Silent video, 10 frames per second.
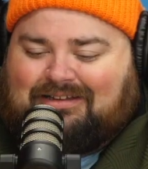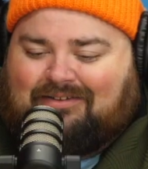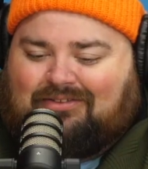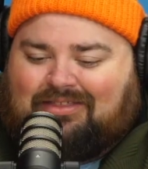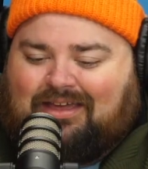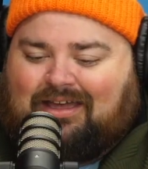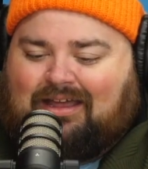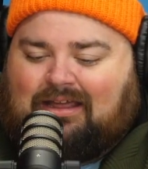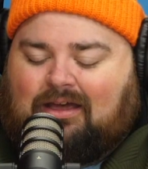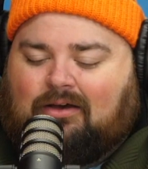at everything,
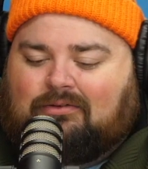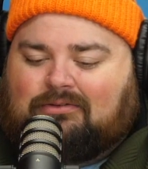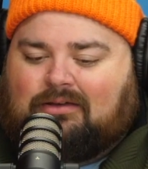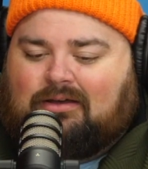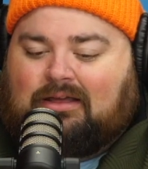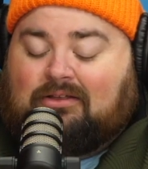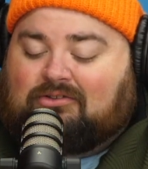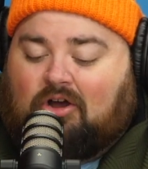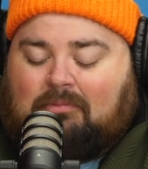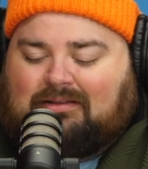and he goes, he
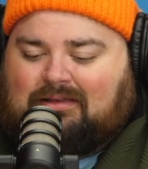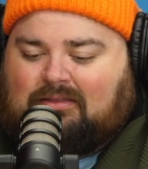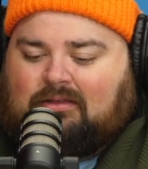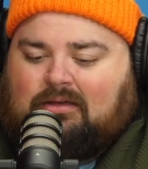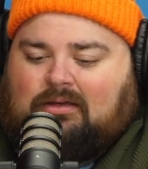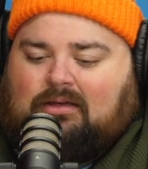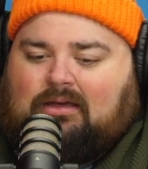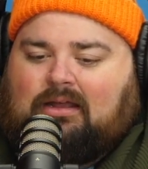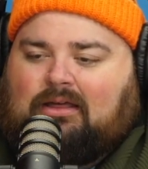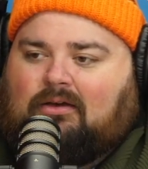looks at all my teeth,
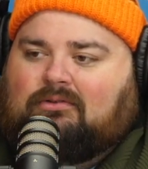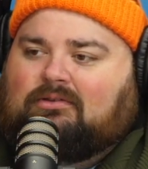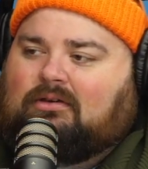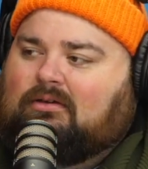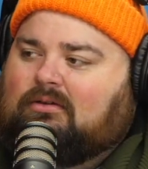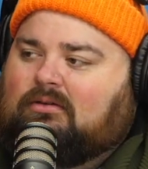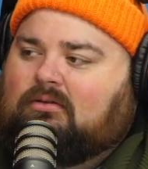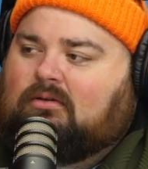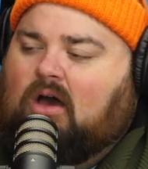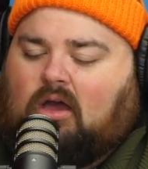and he goes,
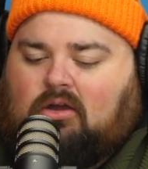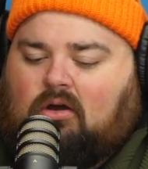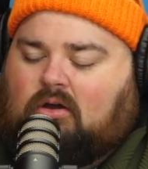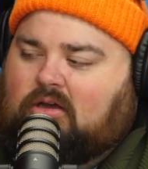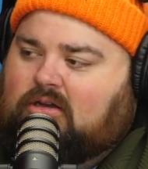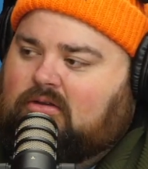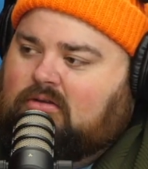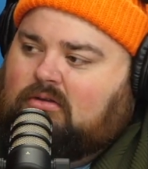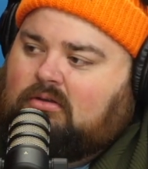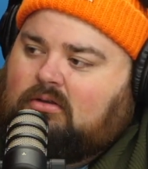you're all good.
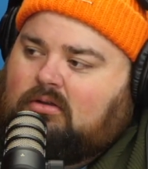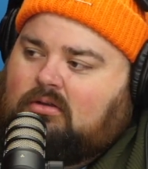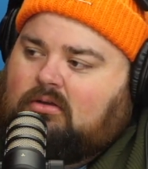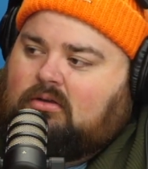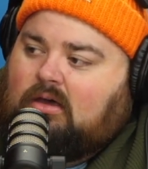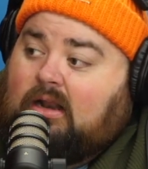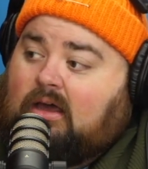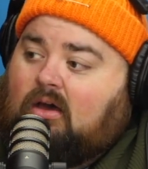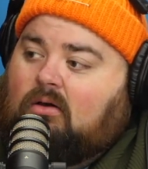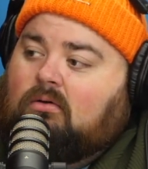And
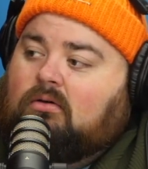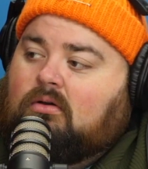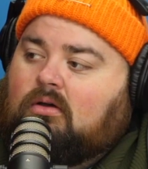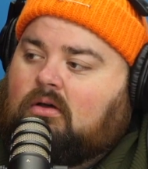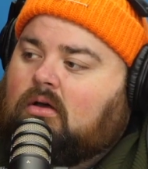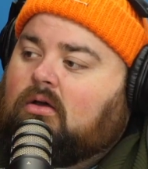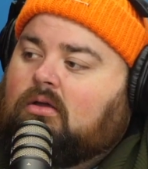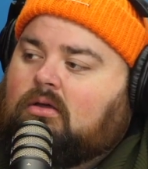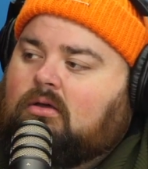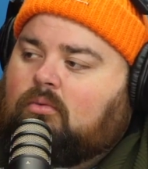I go,
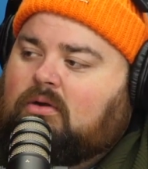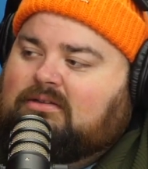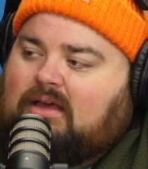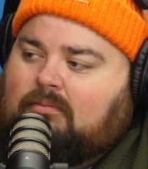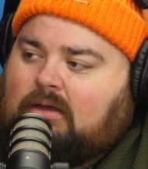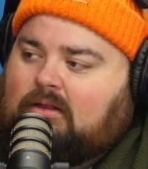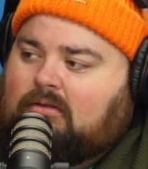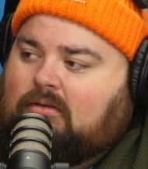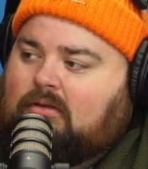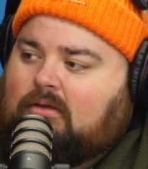what does that mean?
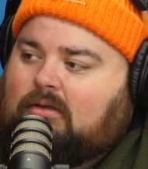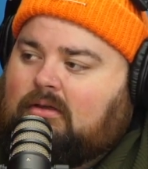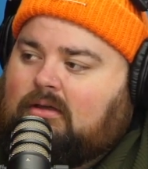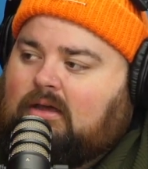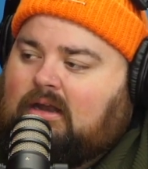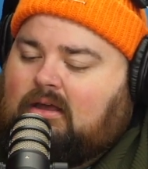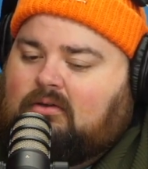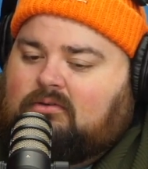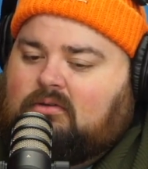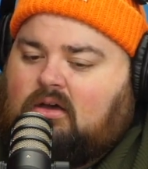And he
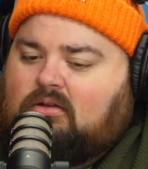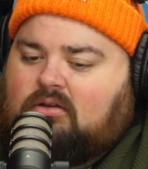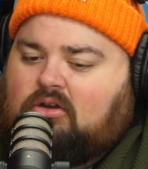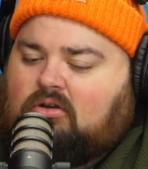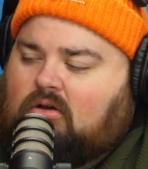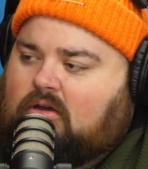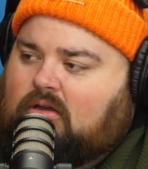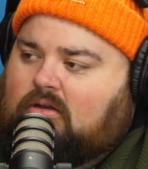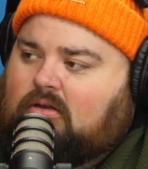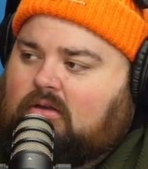goes, oh no, you're all
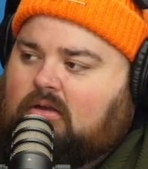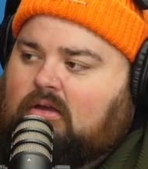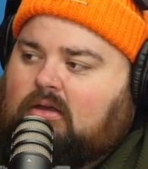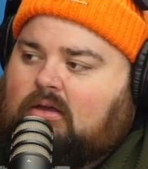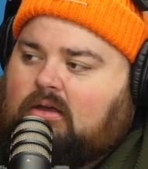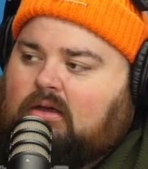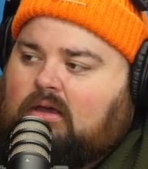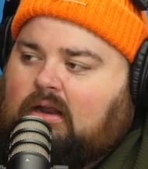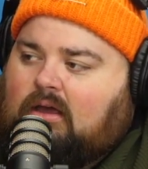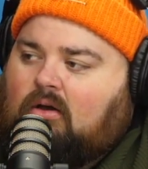good.
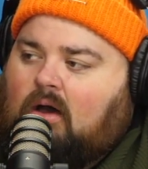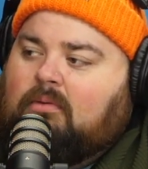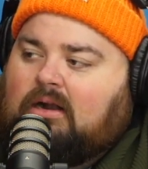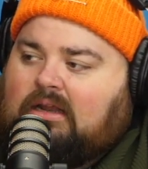And I go, I'm gonna